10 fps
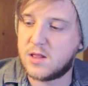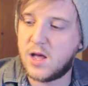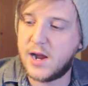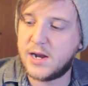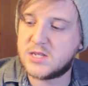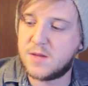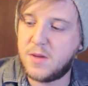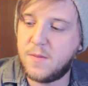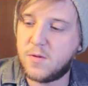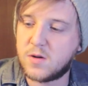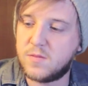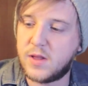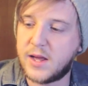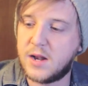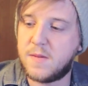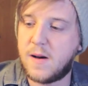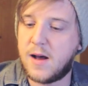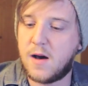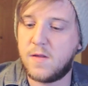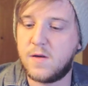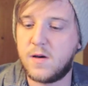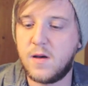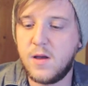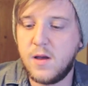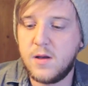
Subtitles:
online is that people complain about how the